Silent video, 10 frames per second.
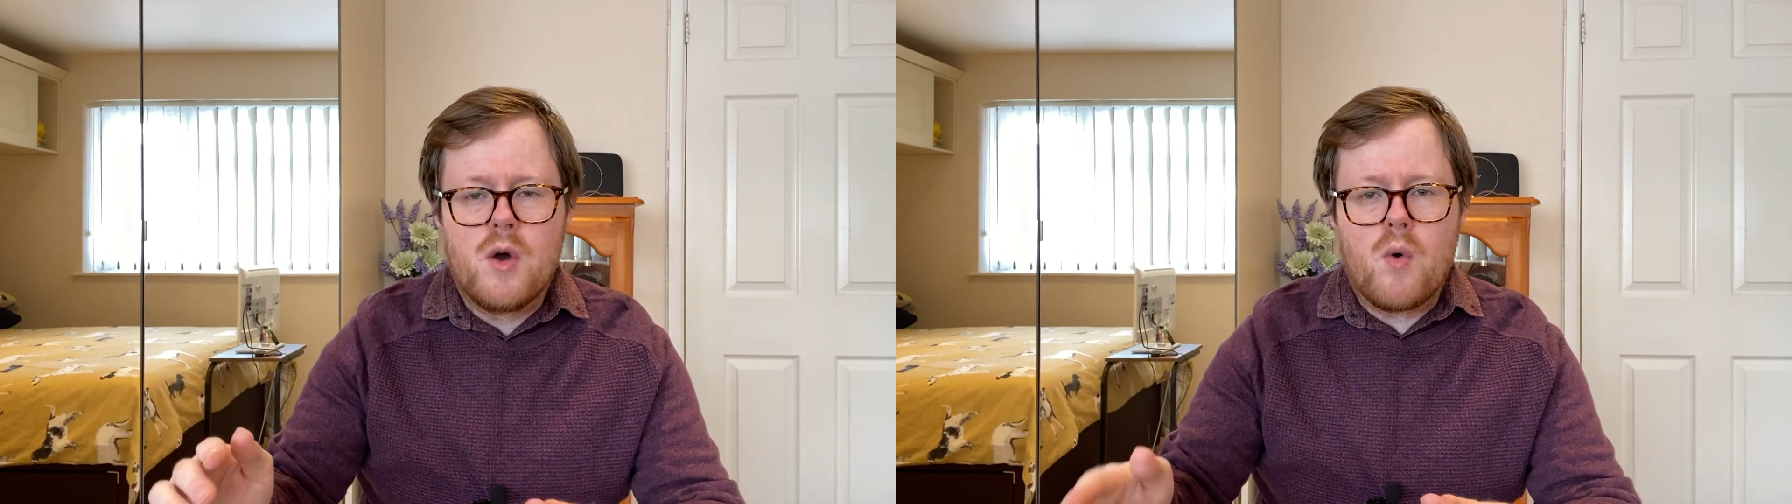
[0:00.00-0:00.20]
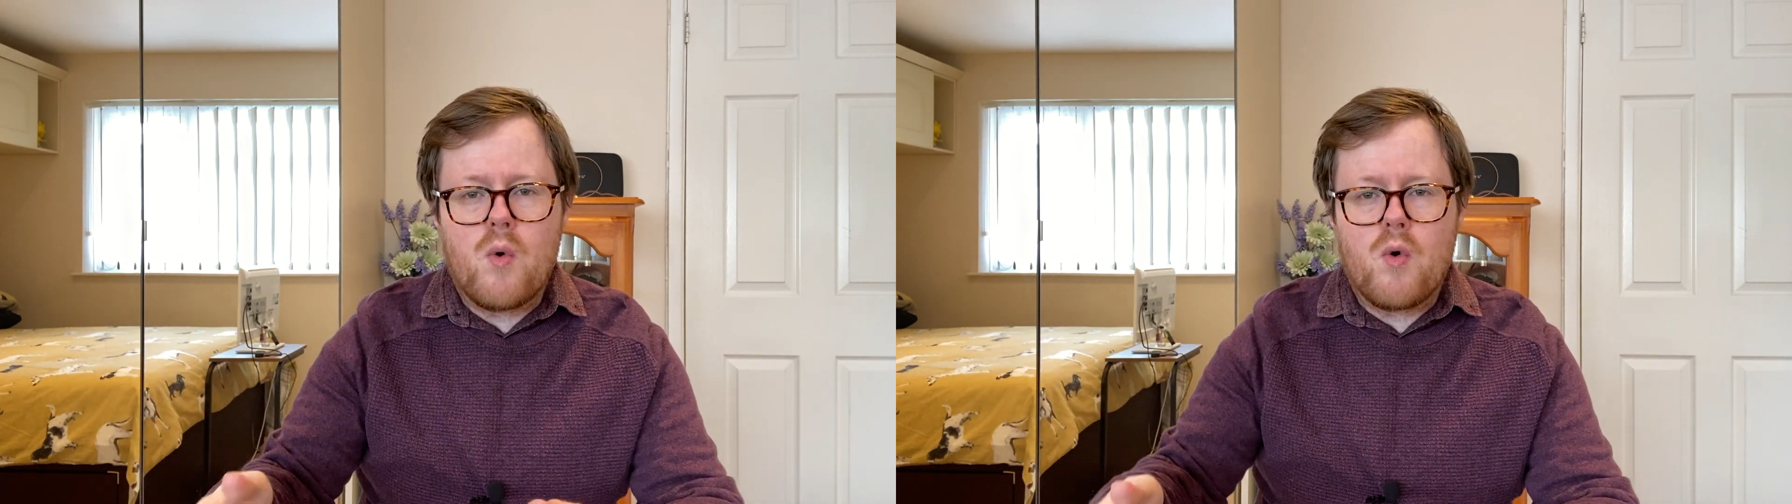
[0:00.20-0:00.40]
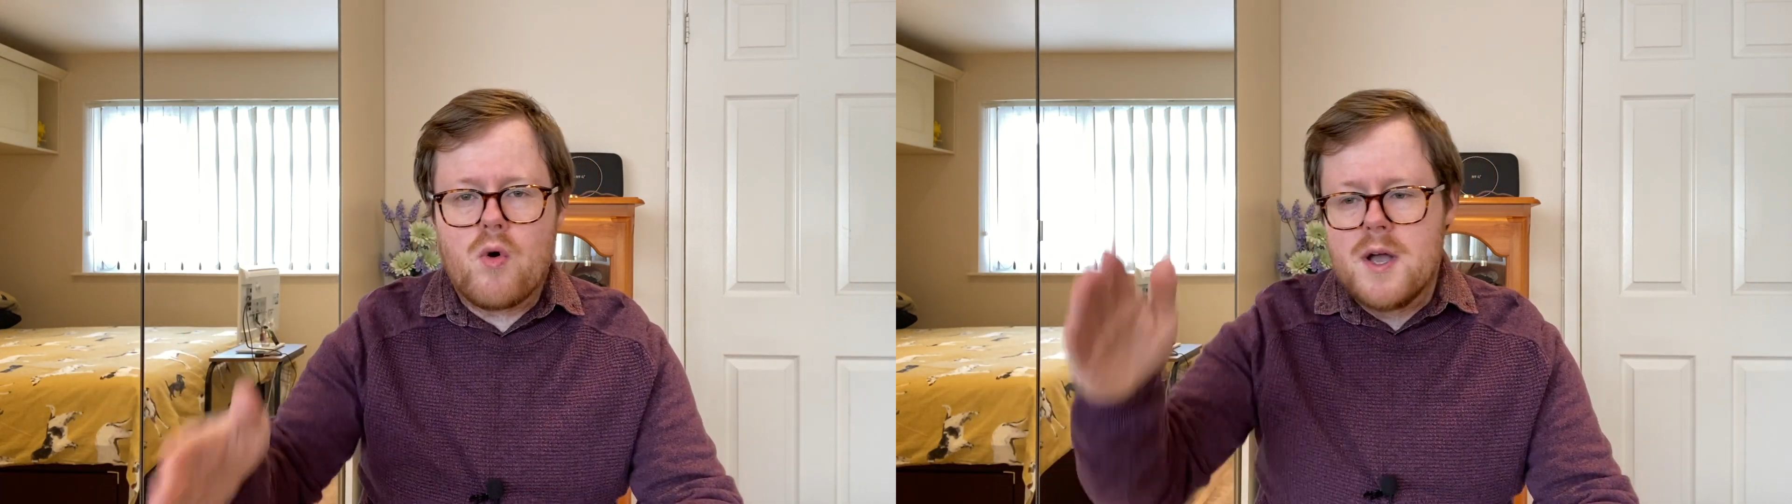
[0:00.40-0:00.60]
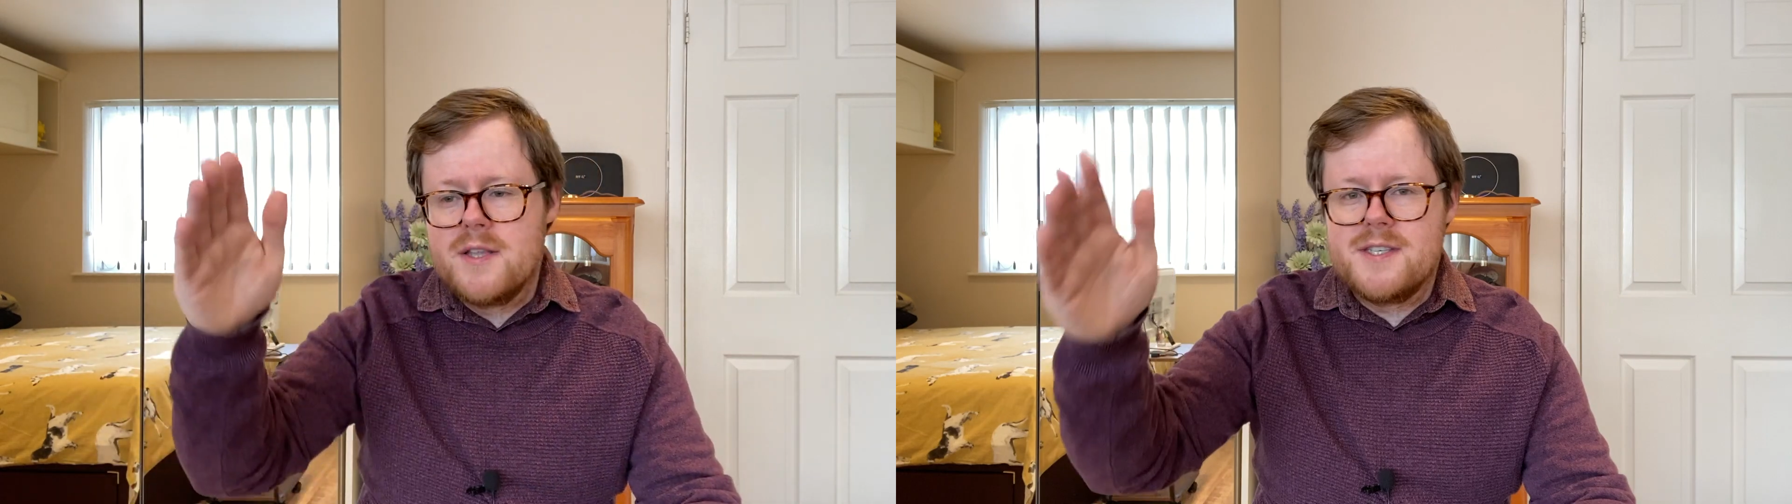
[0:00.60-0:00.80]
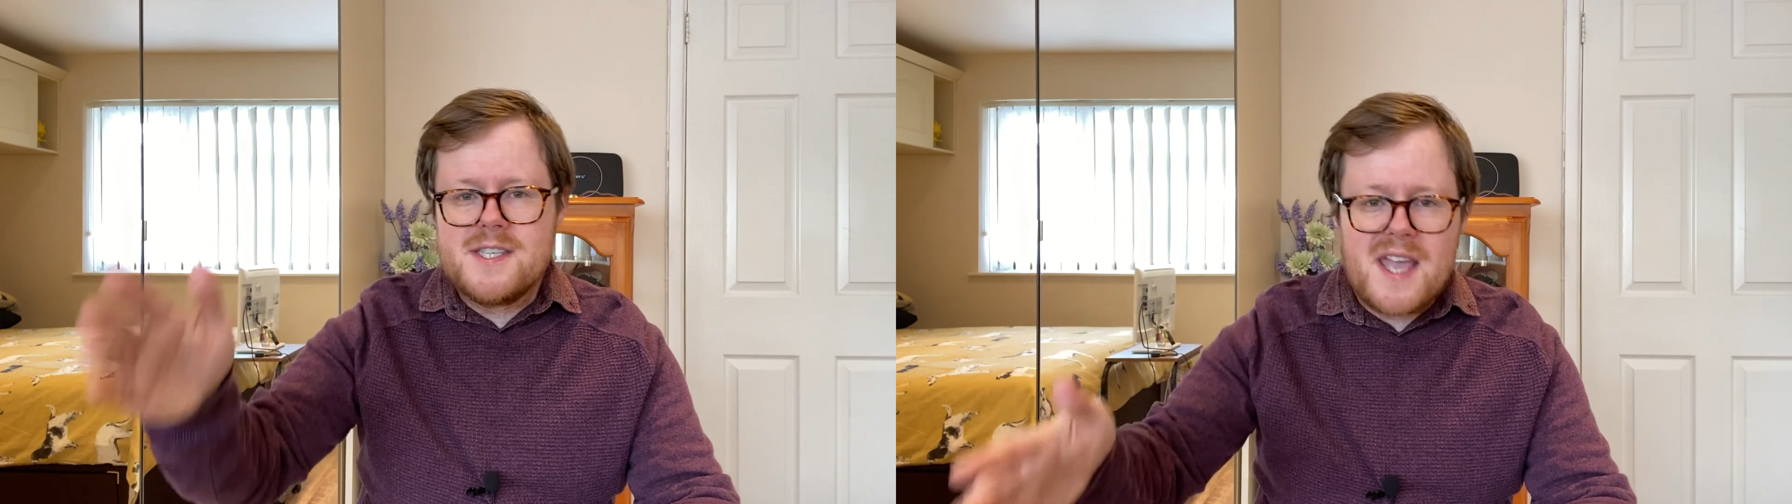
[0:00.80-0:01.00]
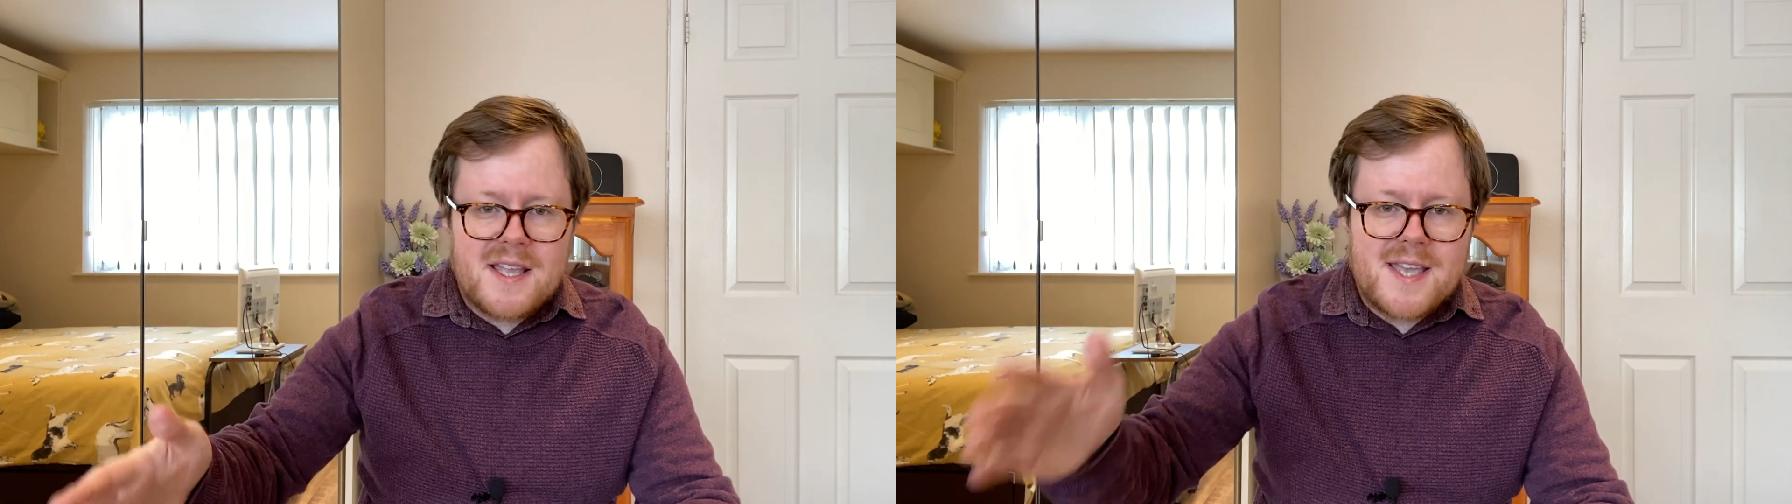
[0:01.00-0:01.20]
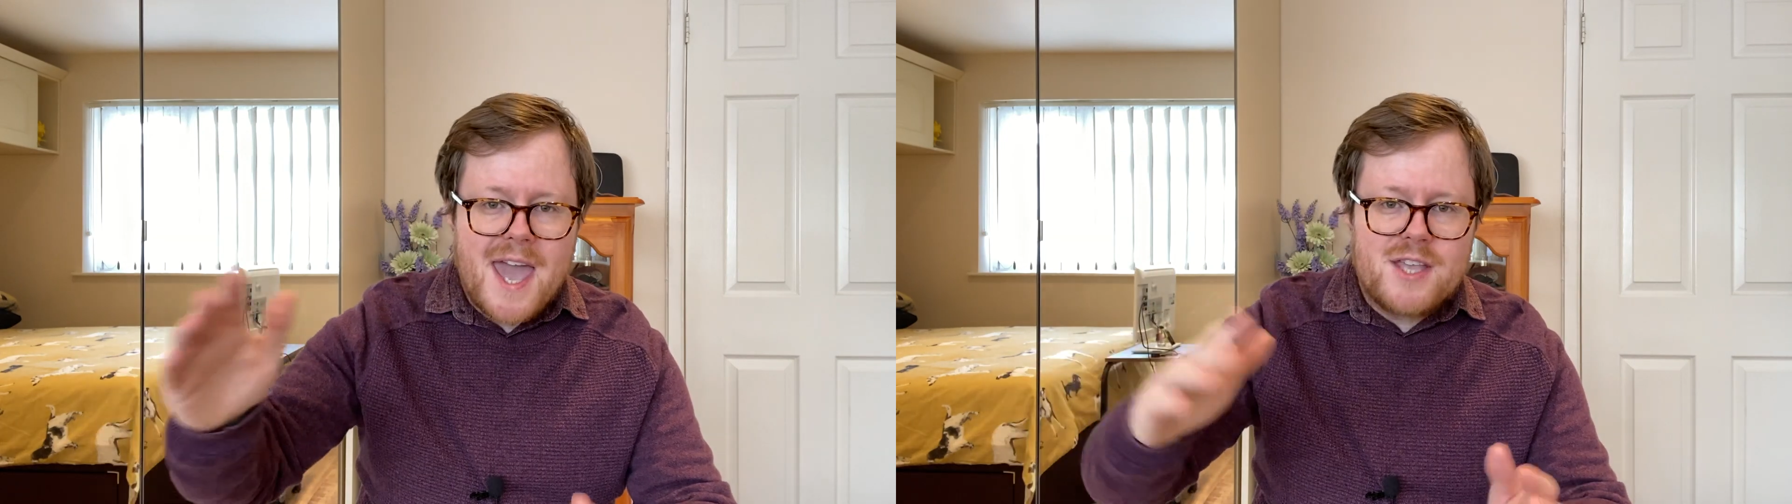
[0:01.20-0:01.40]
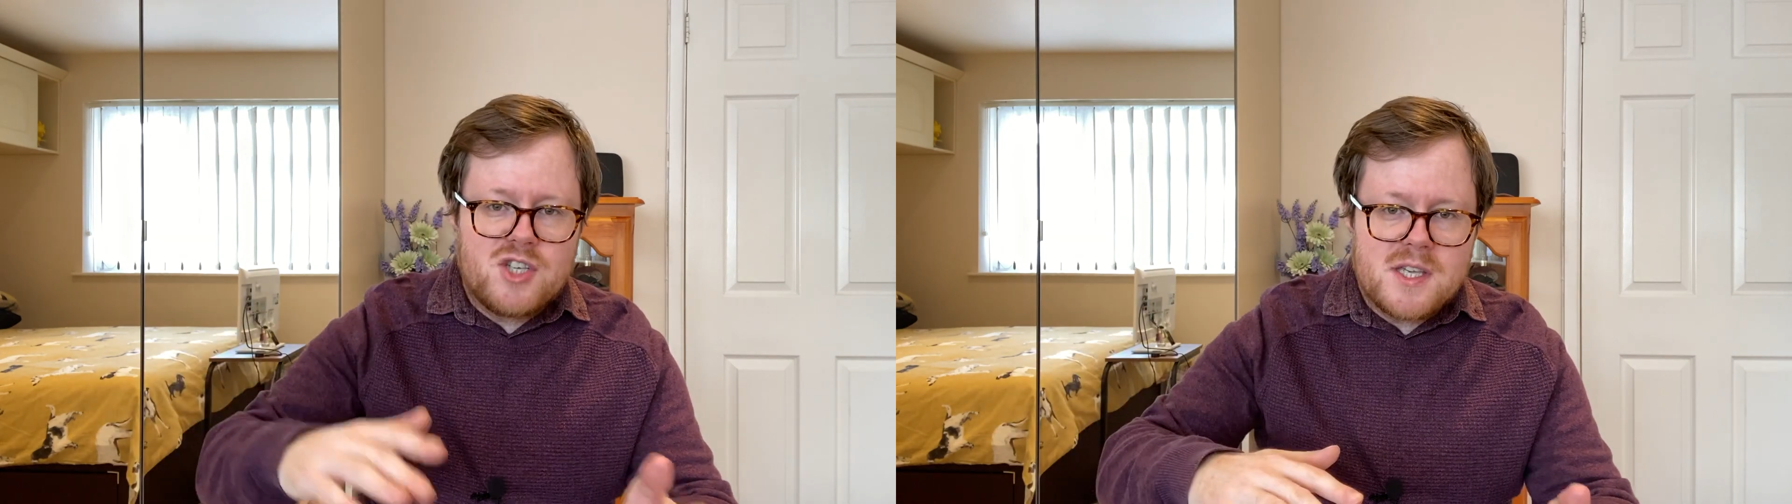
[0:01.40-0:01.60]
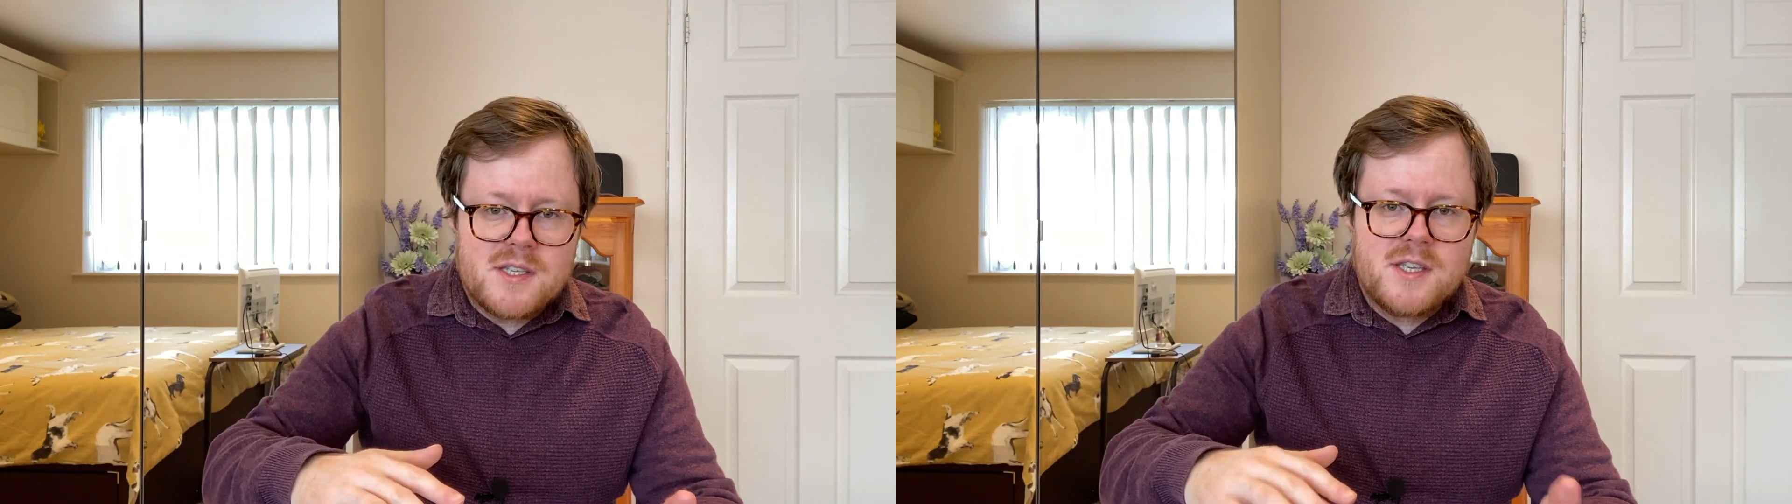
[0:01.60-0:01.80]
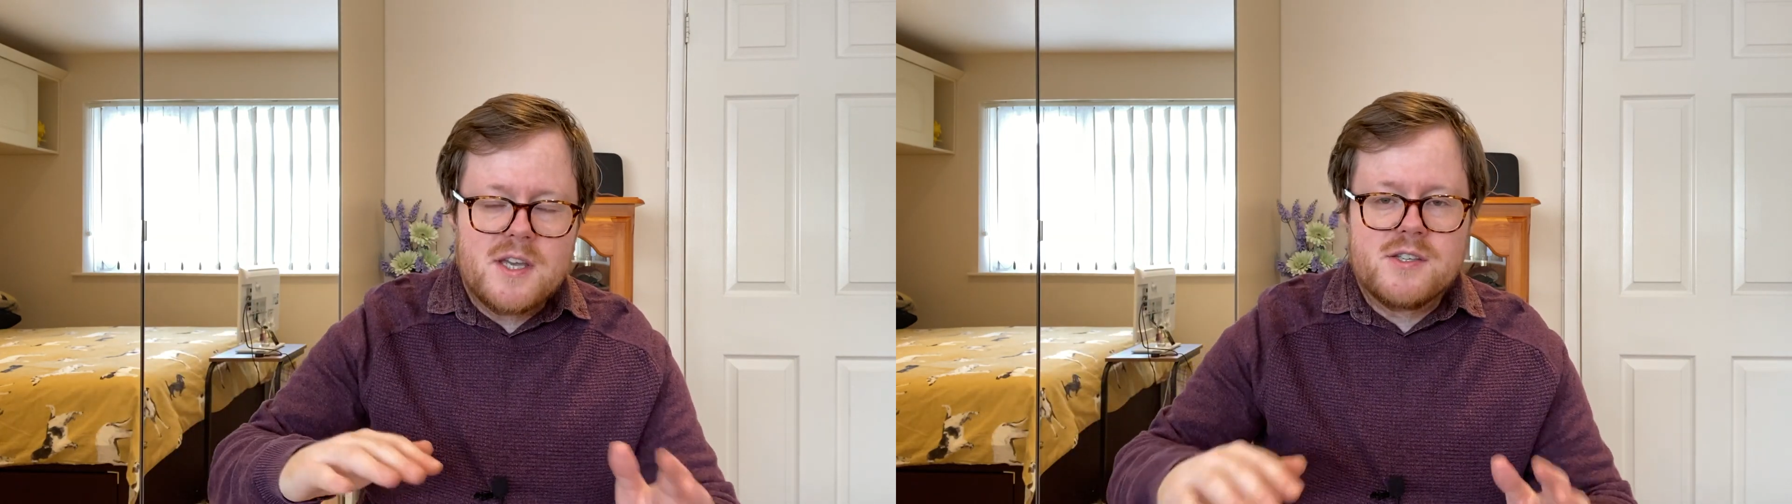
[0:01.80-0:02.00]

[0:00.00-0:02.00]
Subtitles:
or distinct edges